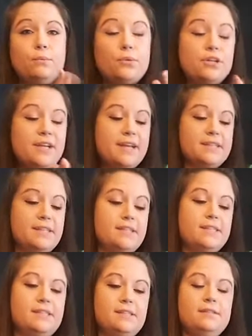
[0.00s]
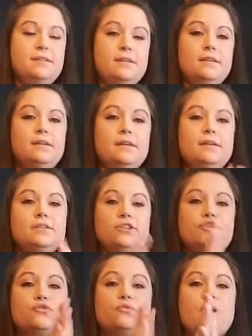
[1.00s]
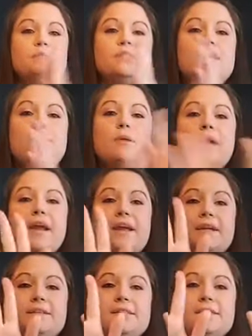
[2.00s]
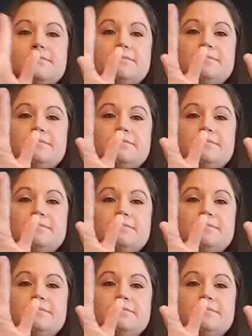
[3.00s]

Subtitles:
protects us. So just rub some on my hands,